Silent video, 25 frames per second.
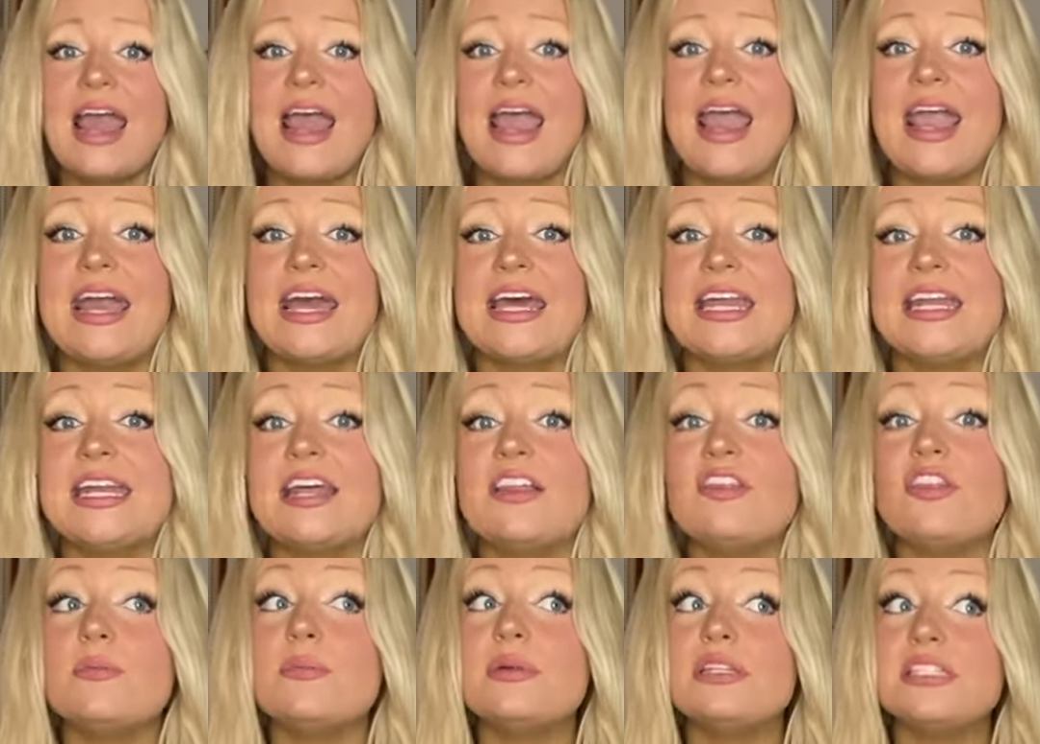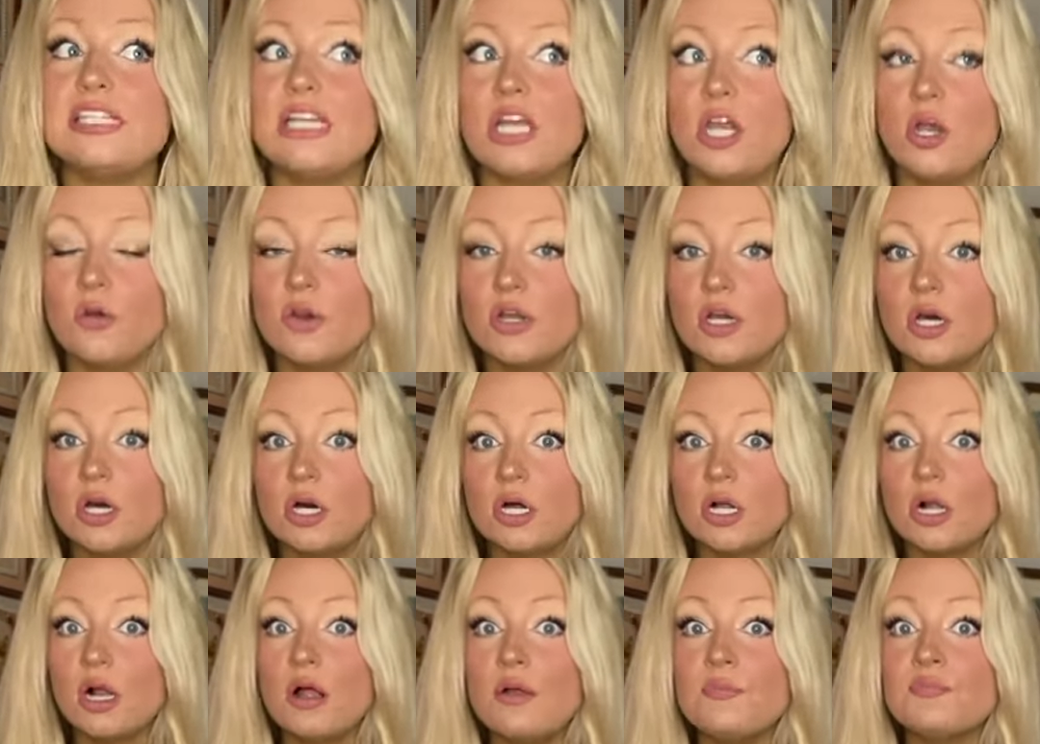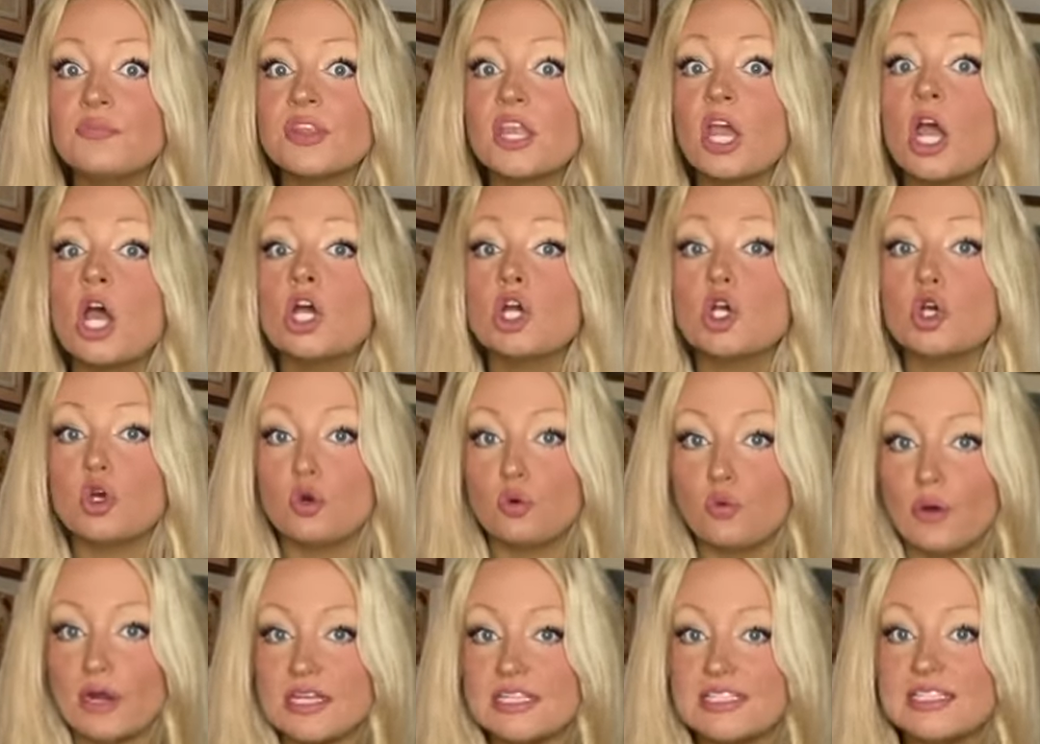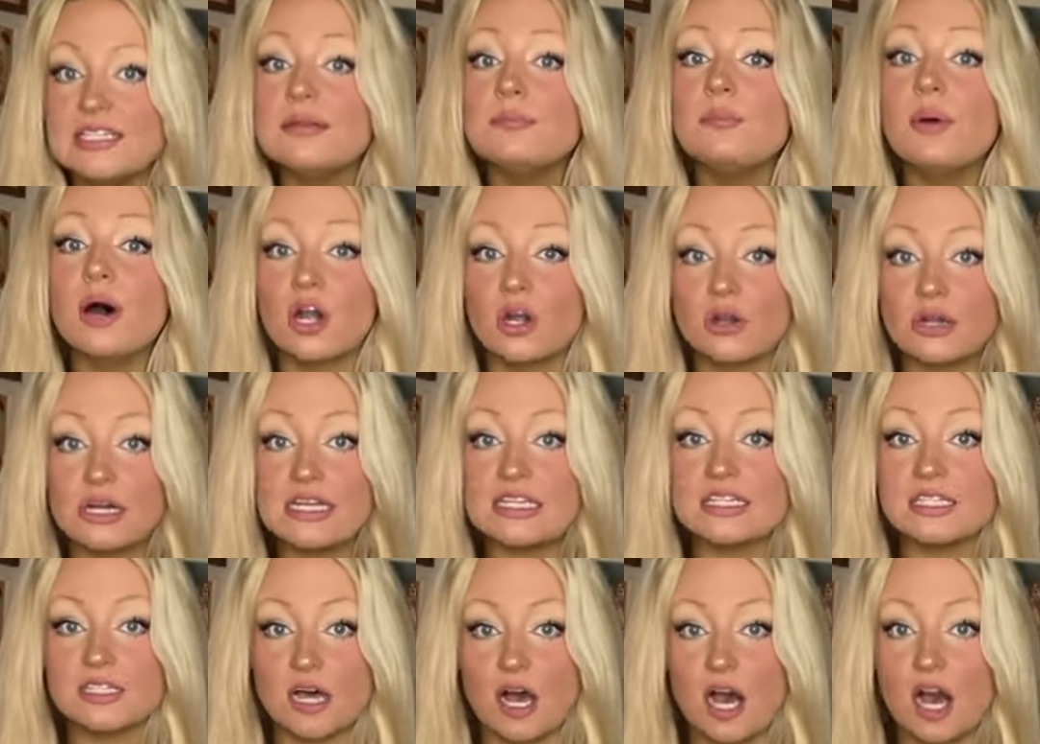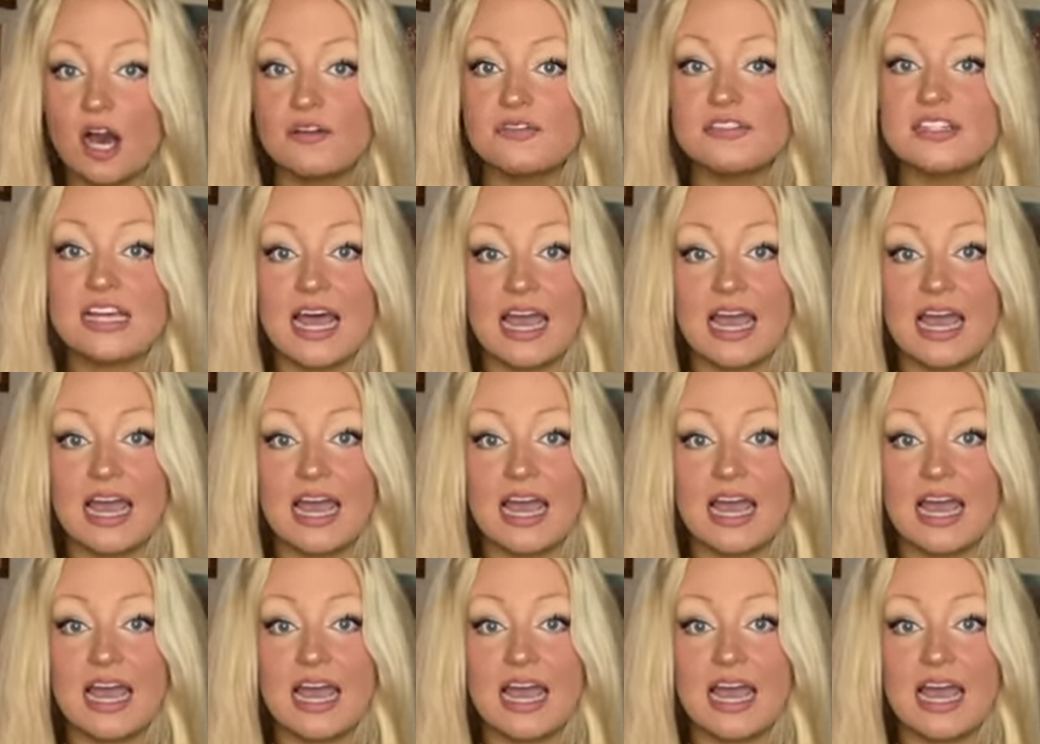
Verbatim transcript: And the material, crazy buttery soft.